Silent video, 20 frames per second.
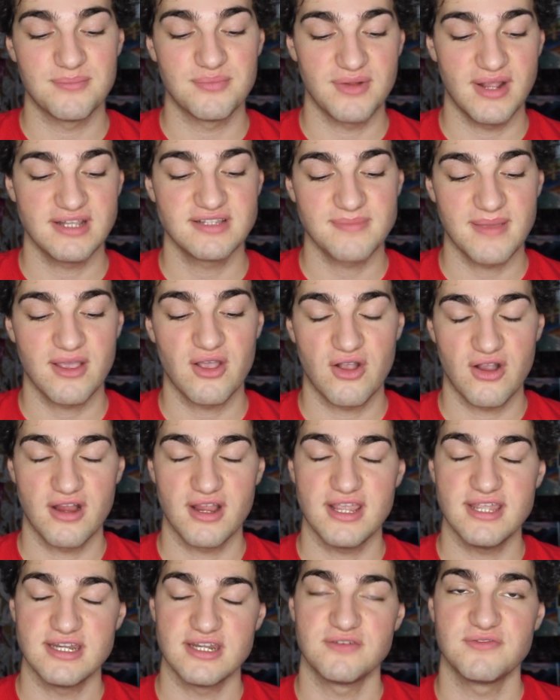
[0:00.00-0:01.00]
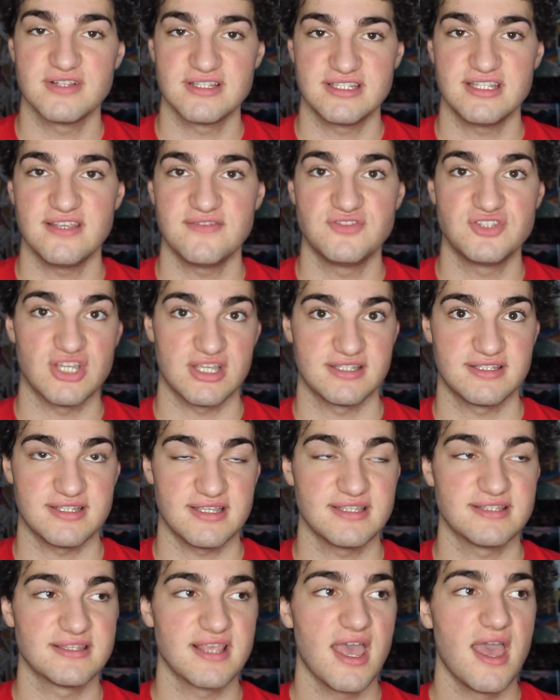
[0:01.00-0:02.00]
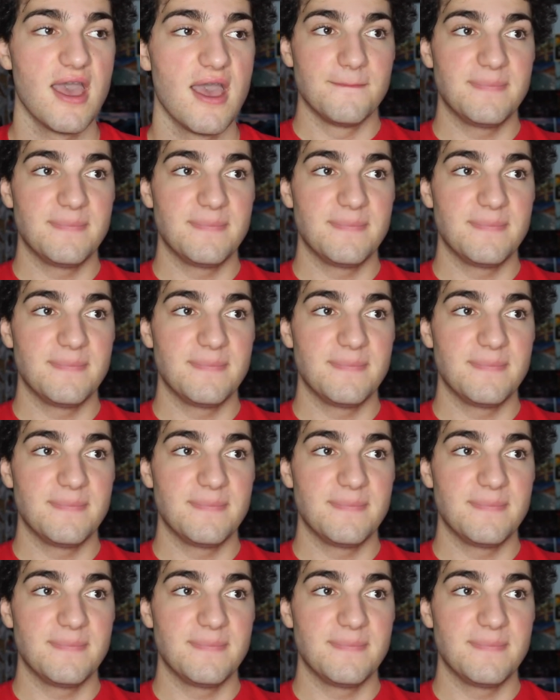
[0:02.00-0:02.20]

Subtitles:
breaks my heart he didn't receive justice,